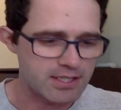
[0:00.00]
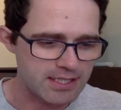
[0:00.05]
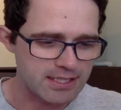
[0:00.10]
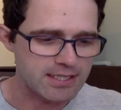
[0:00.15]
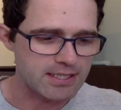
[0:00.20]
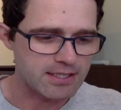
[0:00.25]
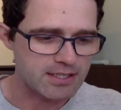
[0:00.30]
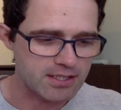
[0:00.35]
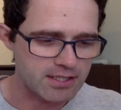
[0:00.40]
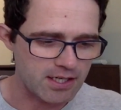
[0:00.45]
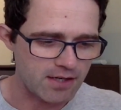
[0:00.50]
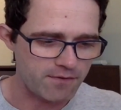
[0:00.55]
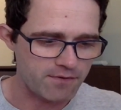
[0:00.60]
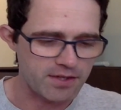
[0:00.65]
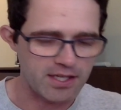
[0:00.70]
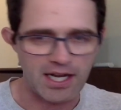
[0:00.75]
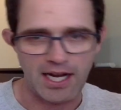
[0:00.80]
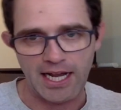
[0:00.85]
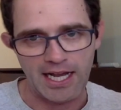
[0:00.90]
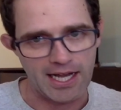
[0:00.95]
This is stuff
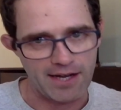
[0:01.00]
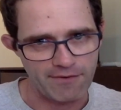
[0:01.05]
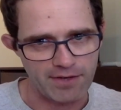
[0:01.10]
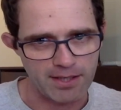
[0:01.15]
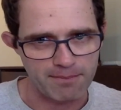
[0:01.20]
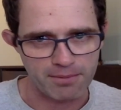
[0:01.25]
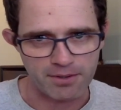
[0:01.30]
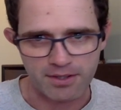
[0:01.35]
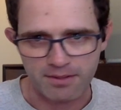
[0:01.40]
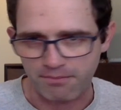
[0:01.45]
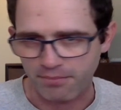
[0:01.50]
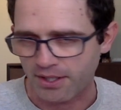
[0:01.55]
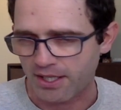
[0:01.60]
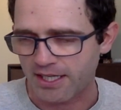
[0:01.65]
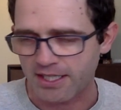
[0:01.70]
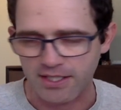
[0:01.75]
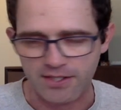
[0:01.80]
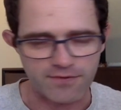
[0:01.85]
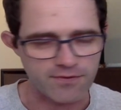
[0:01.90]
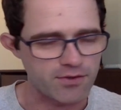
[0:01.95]
that I have HIPAA
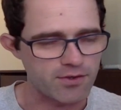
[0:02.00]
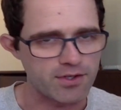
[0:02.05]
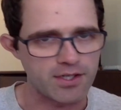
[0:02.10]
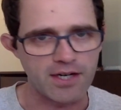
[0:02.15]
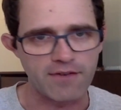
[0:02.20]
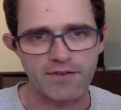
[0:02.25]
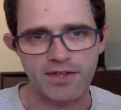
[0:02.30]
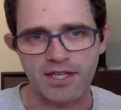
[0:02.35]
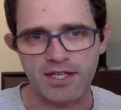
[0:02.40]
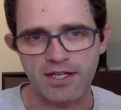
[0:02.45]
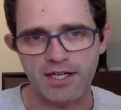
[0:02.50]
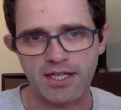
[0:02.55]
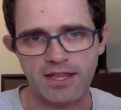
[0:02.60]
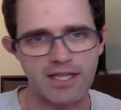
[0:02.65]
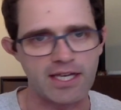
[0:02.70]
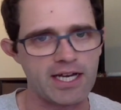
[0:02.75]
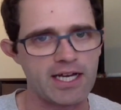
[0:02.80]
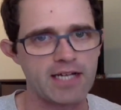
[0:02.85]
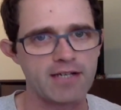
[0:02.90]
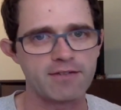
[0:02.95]
compliance for and everything like
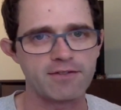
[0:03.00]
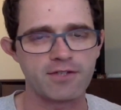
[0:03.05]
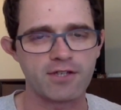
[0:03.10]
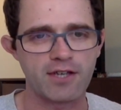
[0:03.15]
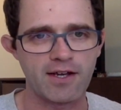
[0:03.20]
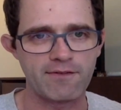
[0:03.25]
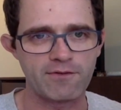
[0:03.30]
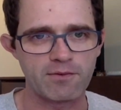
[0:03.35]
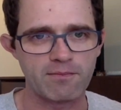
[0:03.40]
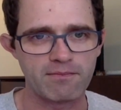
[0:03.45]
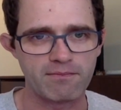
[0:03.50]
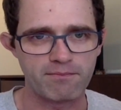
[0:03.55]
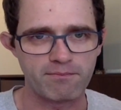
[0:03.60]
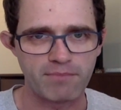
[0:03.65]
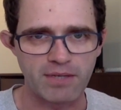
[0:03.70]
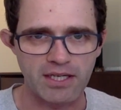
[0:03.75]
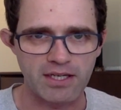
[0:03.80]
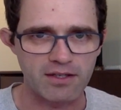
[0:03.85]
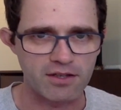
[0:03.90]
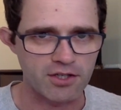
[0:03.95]
that. So you have to
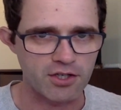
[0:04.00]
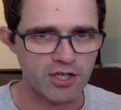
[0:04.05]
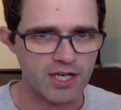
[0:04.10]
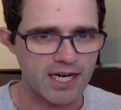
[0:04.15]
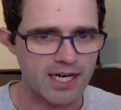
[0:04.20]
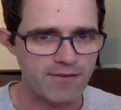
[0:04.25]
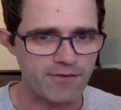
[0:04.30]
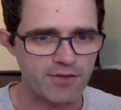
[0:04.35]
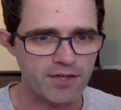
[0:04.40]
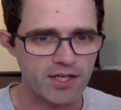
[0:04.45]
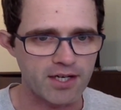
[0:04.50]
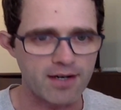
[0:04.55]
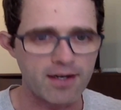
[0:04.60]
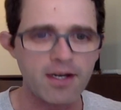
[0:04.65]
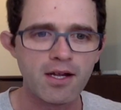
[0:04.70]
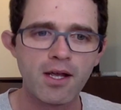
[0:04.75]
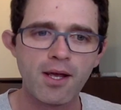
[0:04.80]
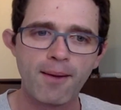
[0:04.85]
be a little careful there.